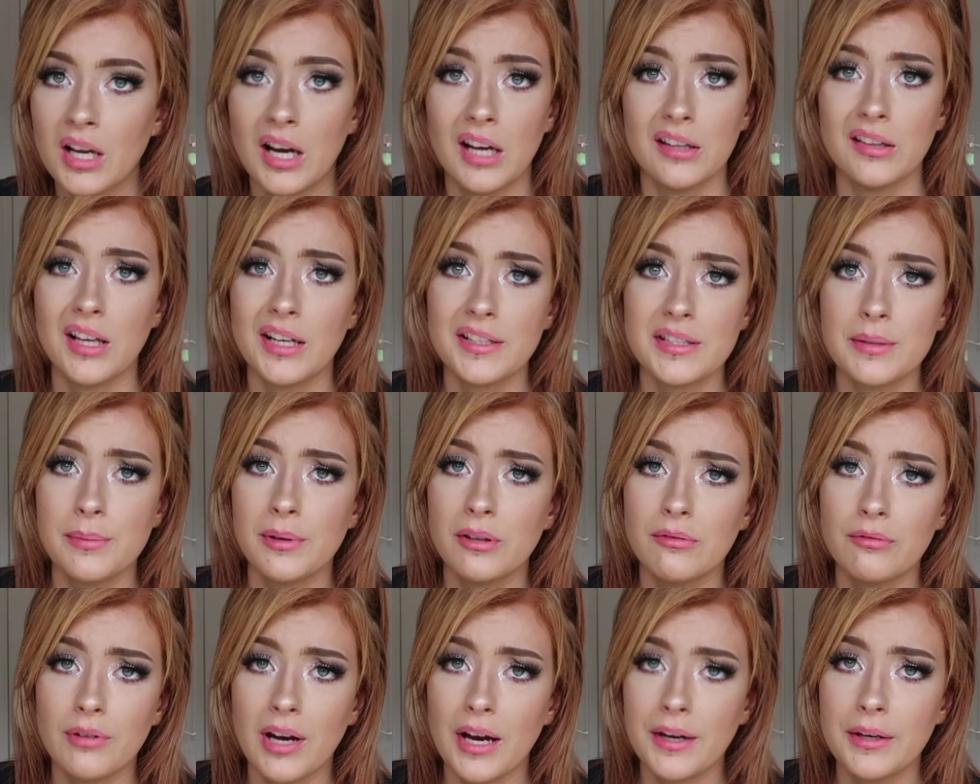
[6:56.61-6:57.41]
I'd like to
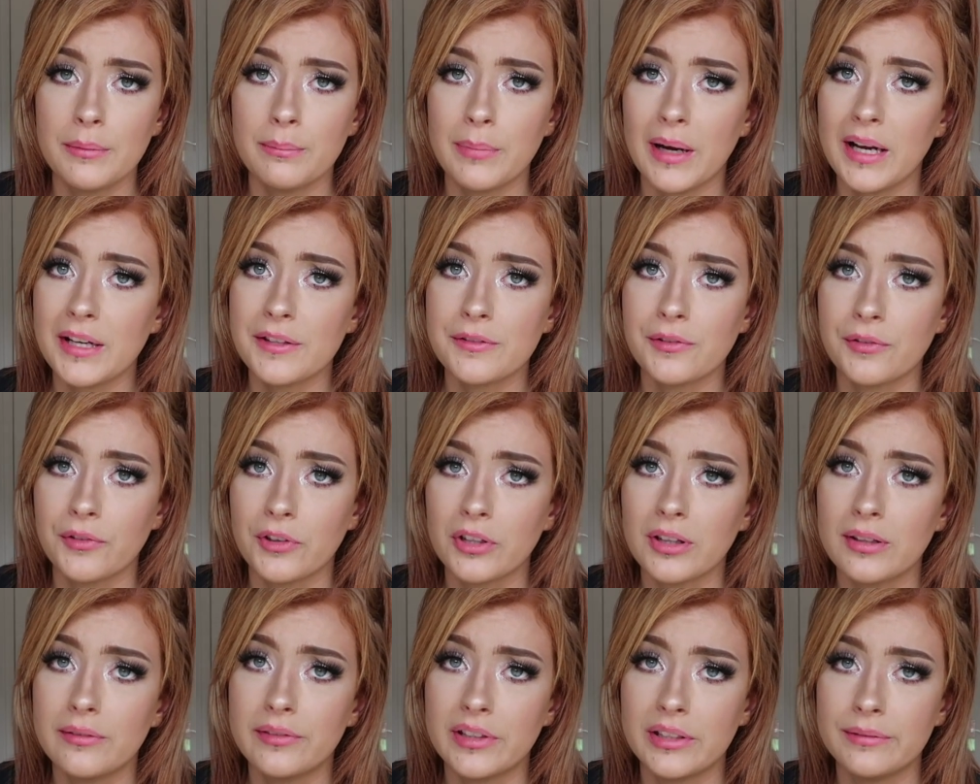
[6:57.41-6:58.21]
be riding bikes for
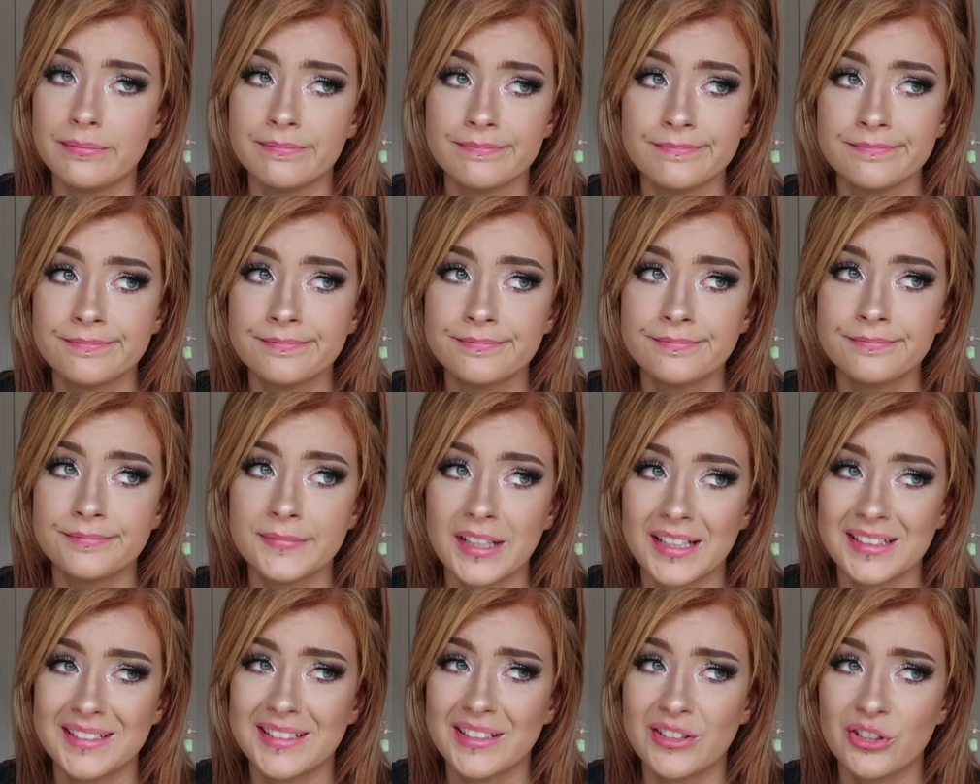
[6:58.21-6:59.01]
a living.
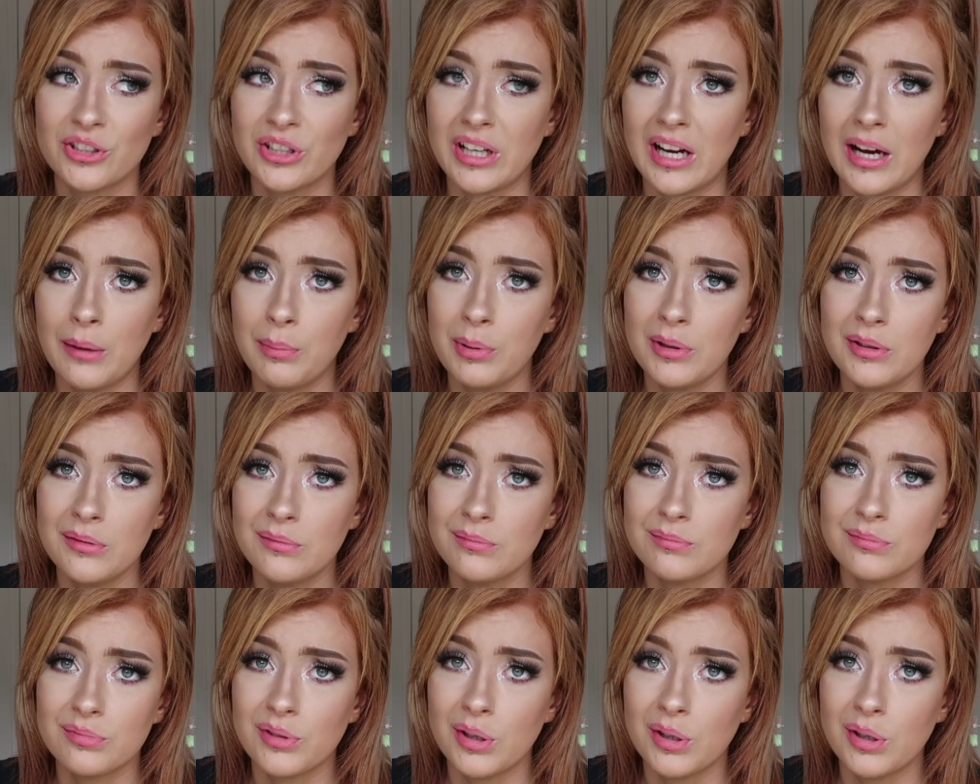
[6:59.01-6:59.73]
Is that going to happen?